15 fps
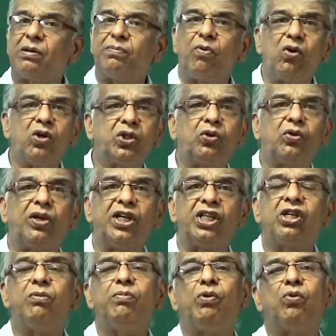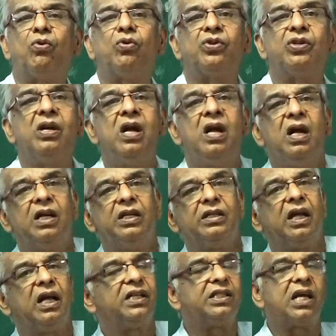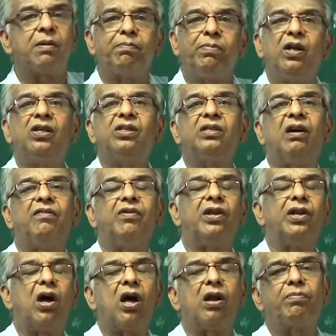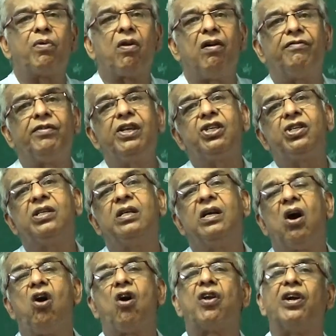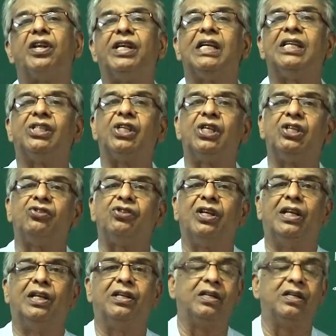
supposed to distribute the surplus of the non-profit organization.